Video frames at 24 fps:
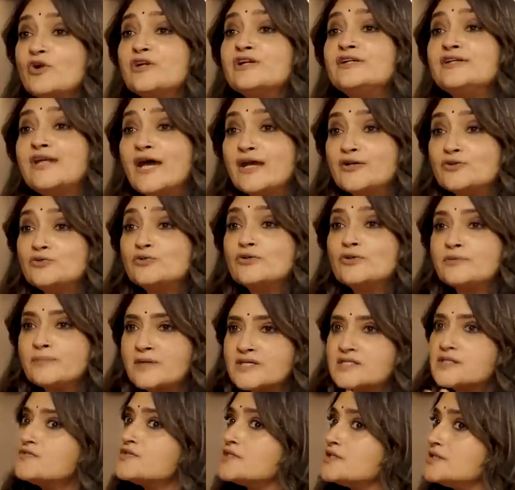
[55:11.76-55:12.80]
got it tattooed on
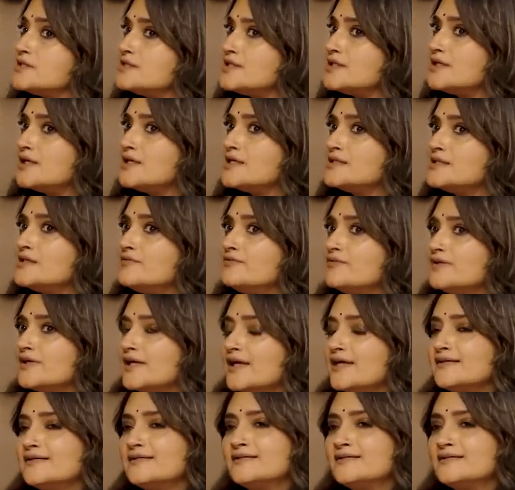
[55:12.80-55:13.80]
myself just in case I forget